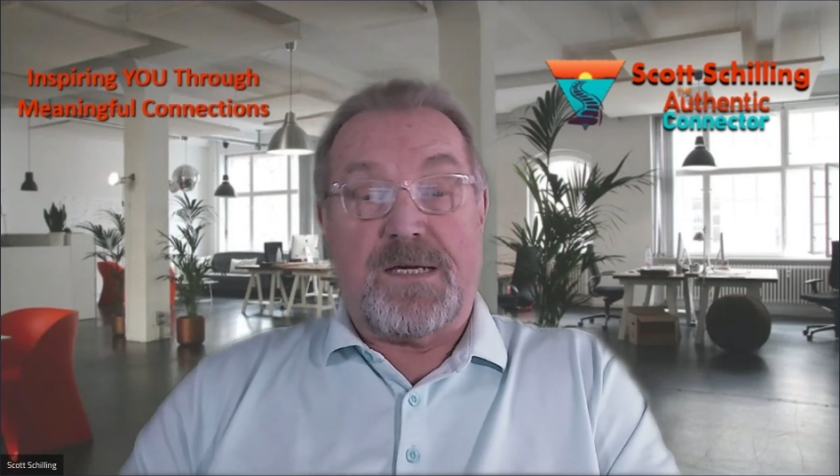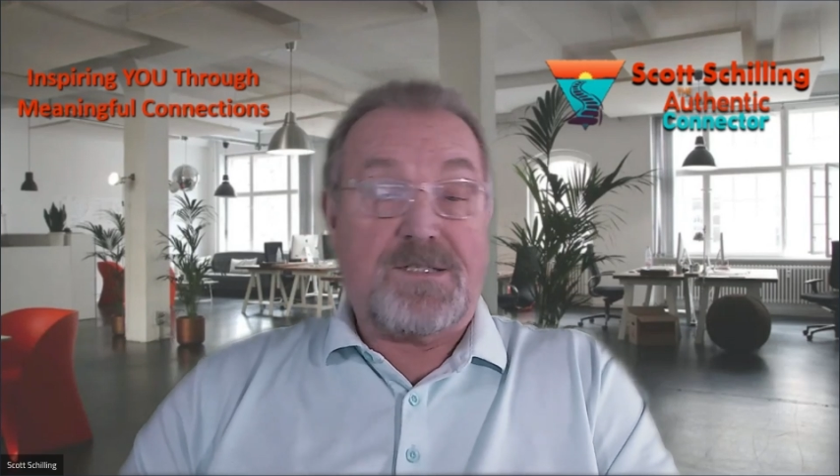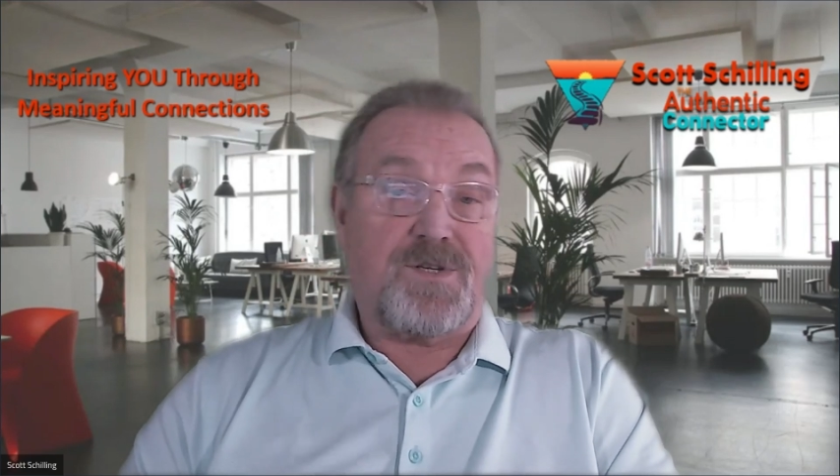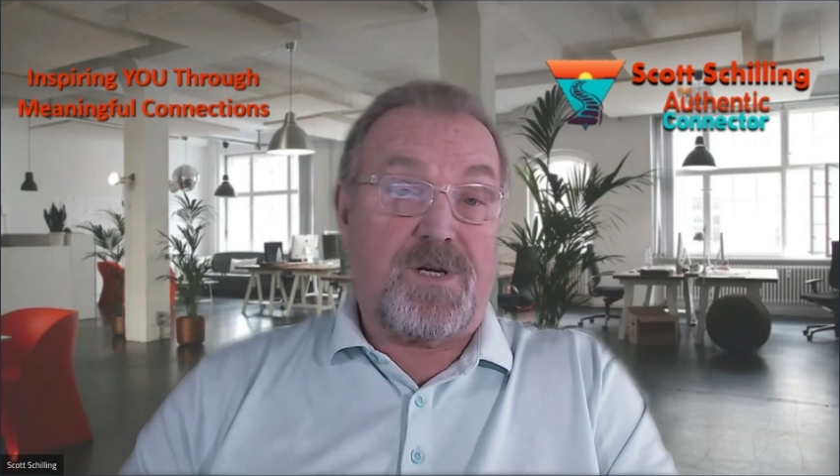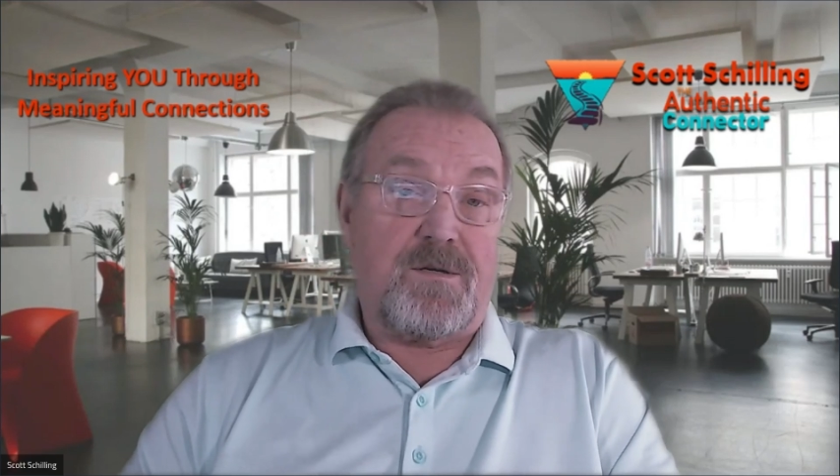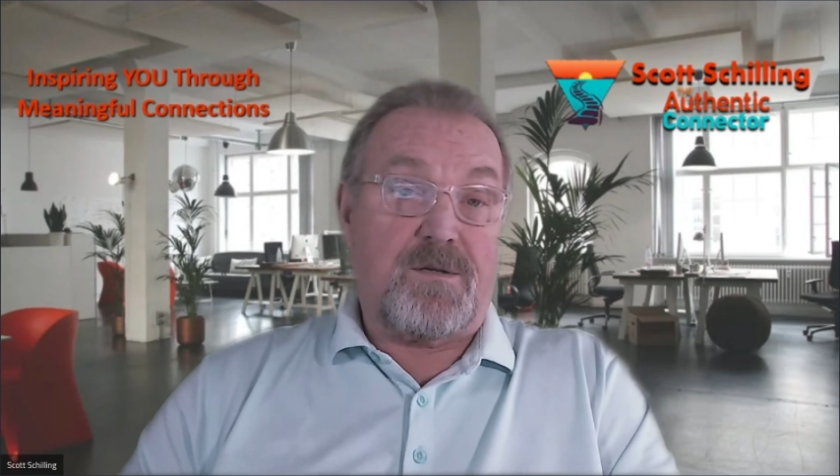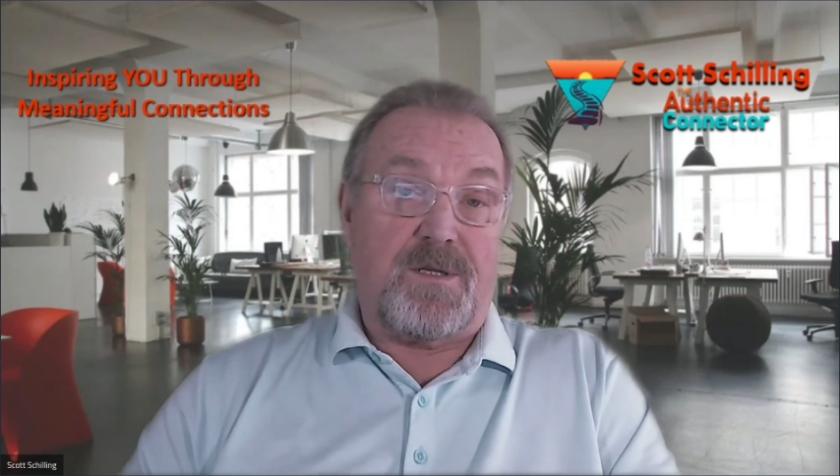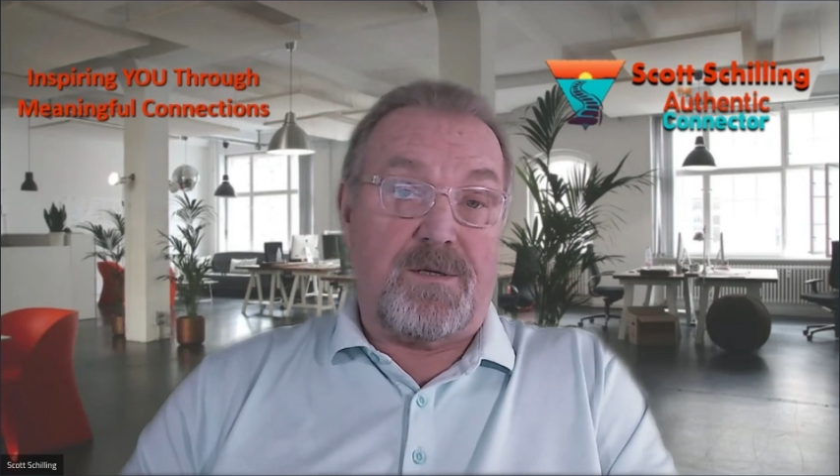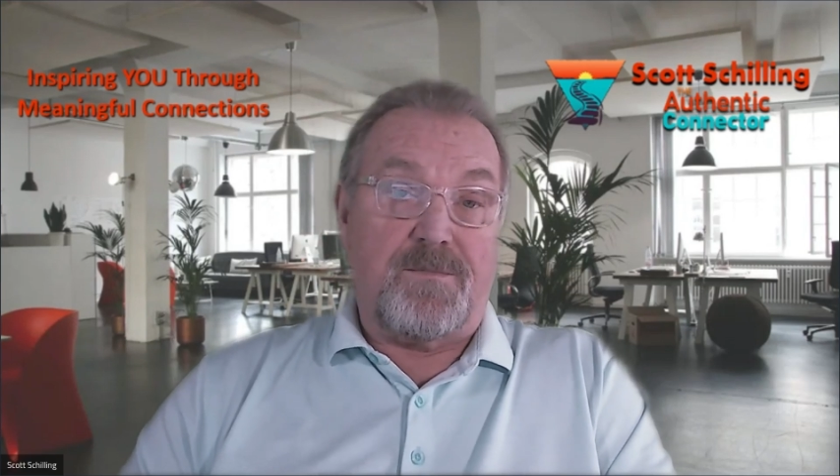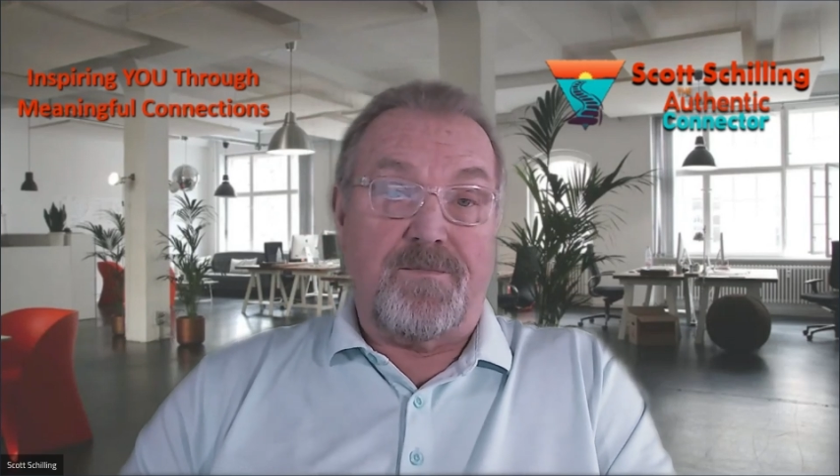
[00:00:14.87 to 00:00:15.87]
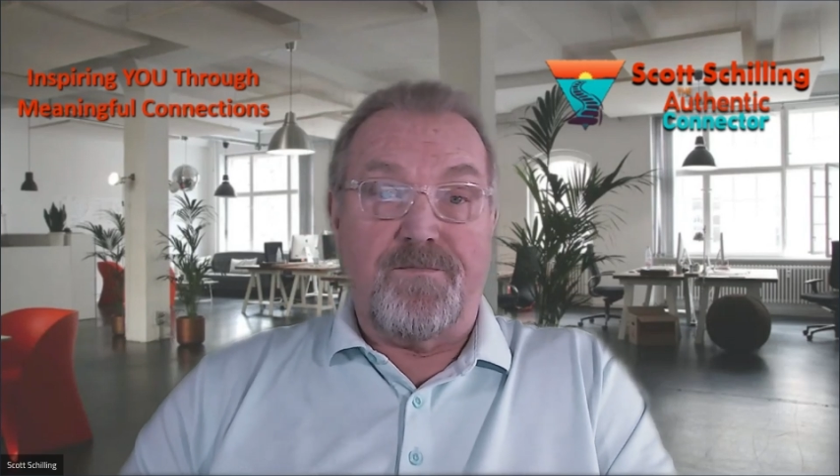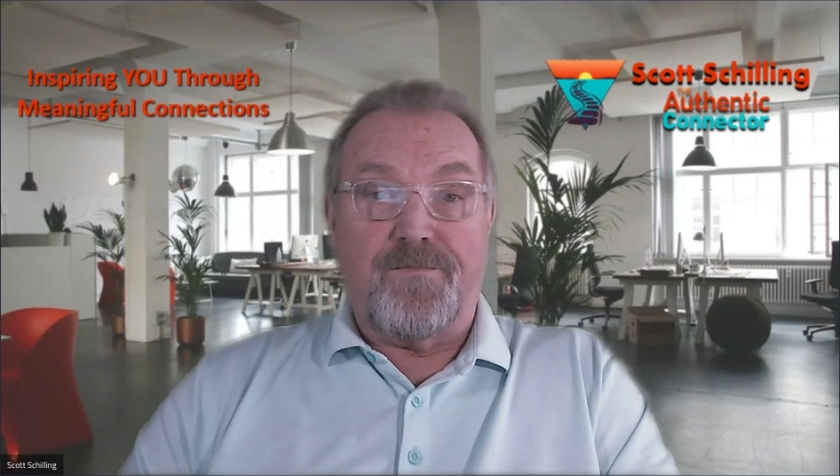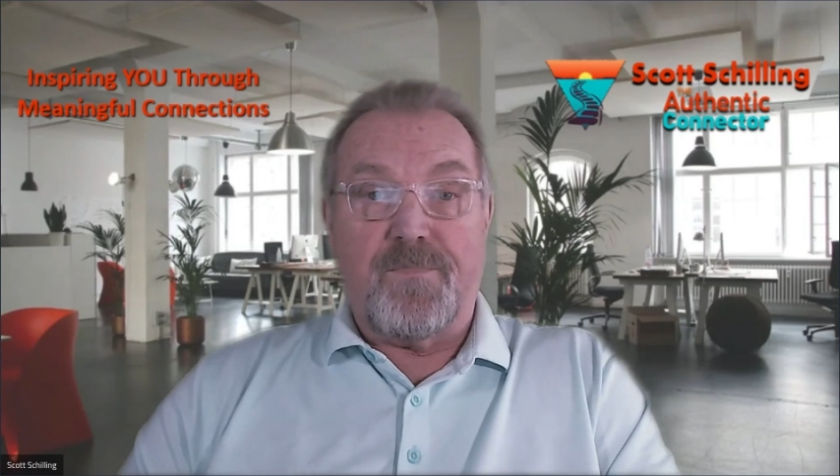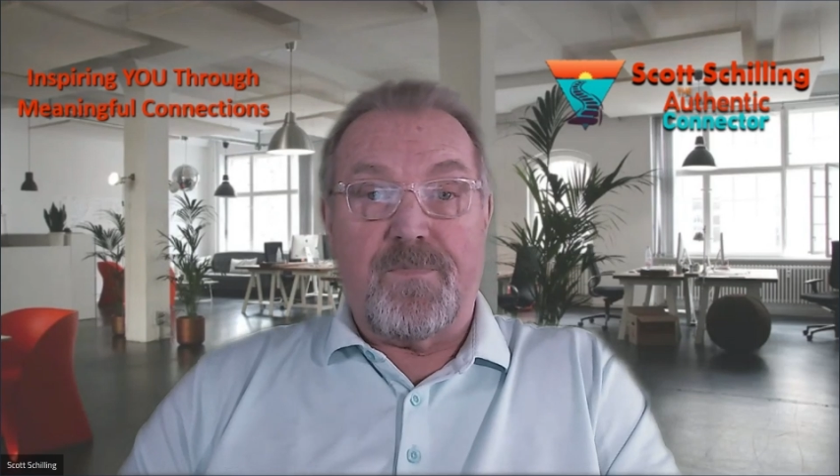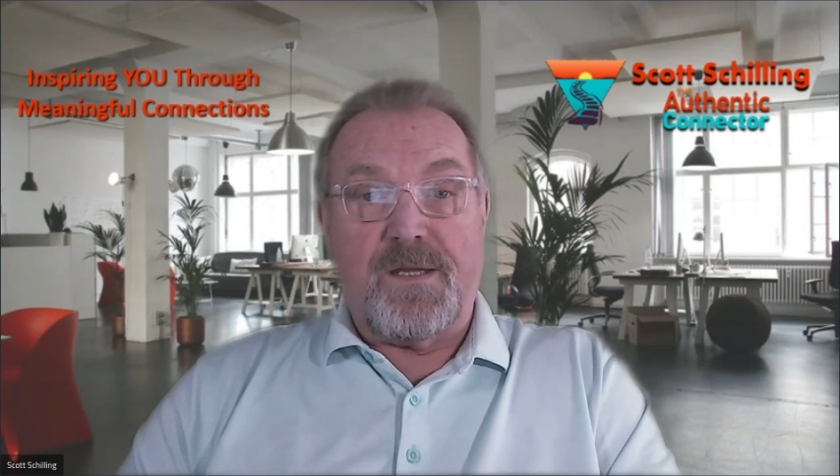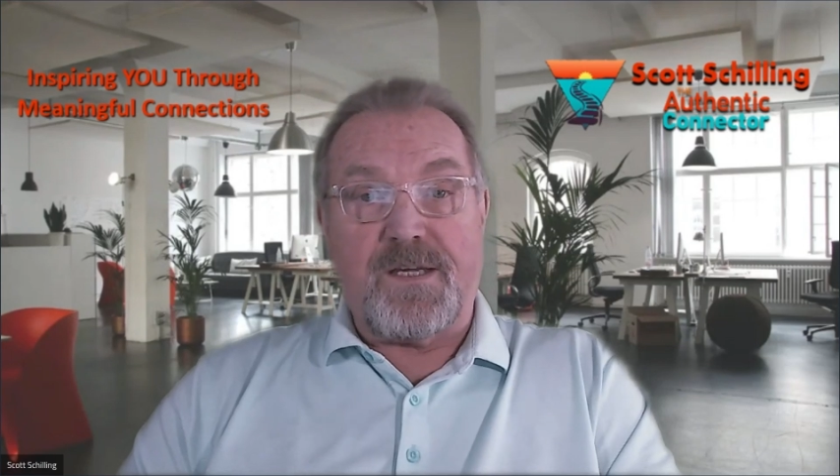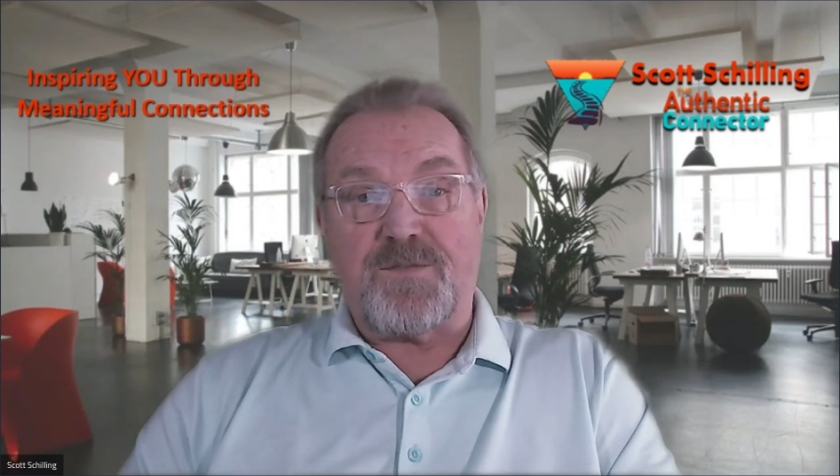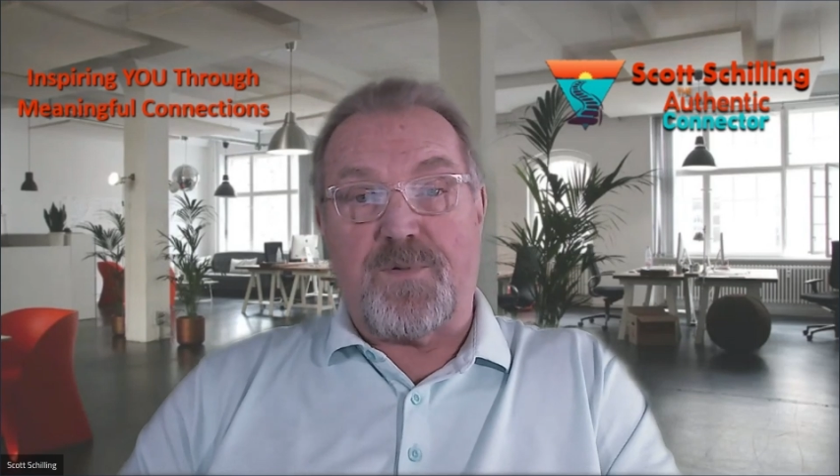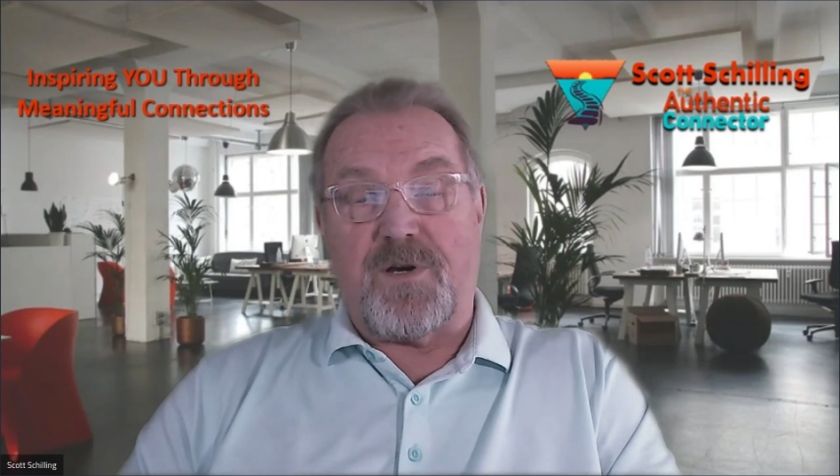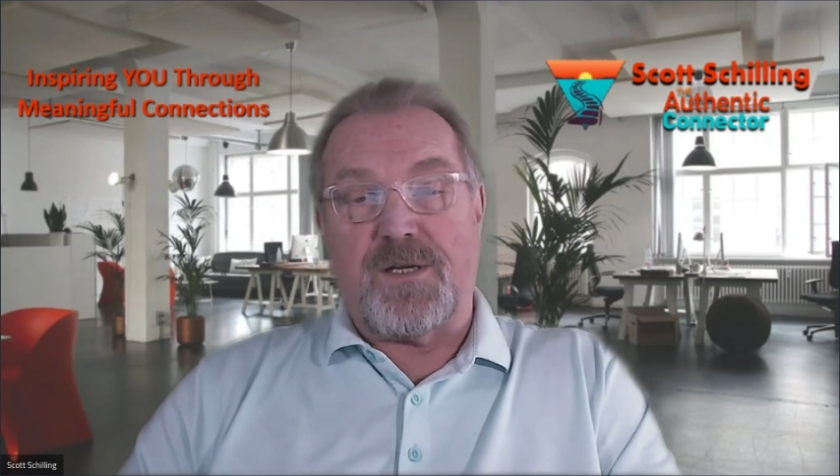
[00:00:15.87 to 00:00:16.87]
I shared the
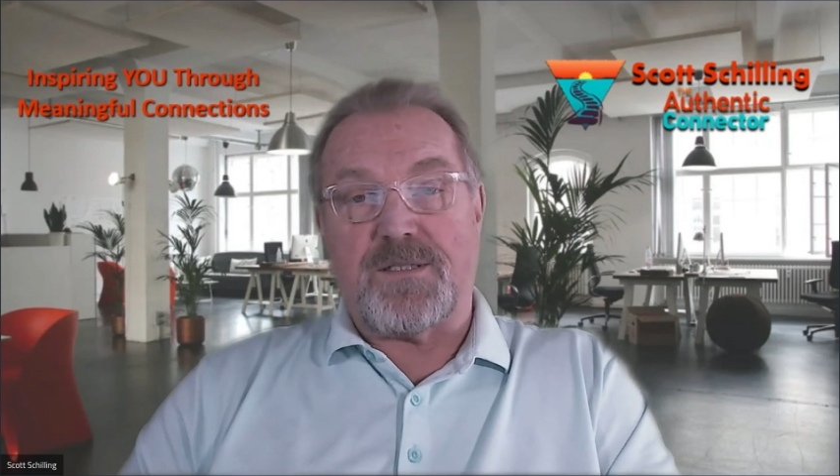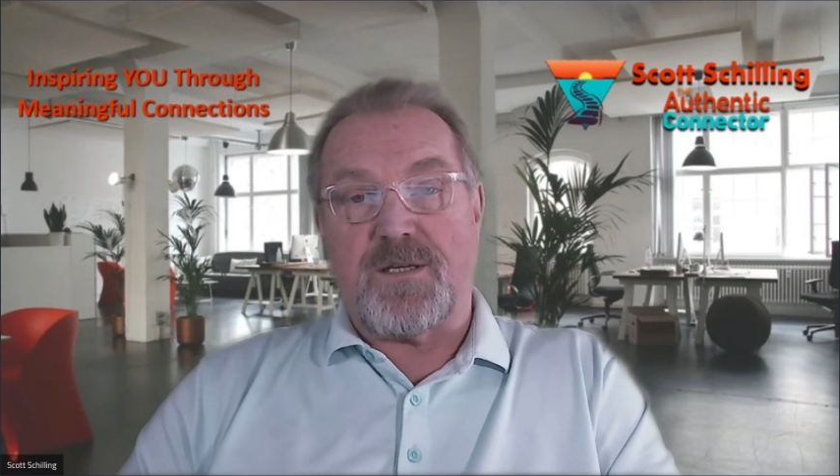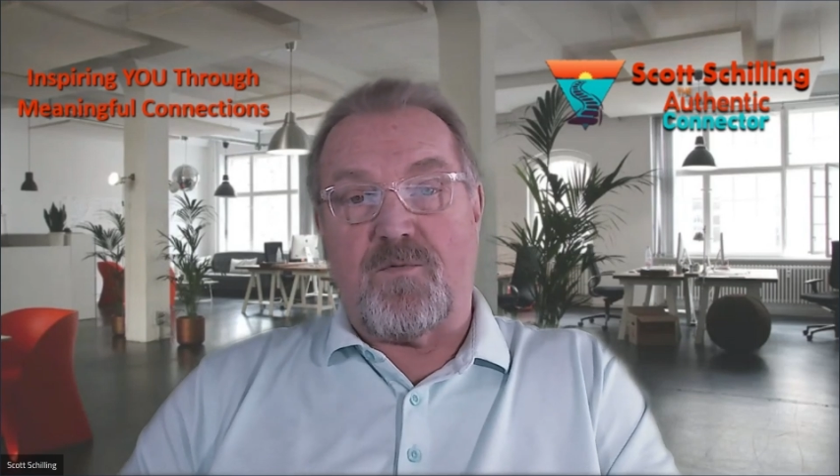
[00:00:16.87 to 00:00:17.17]
experience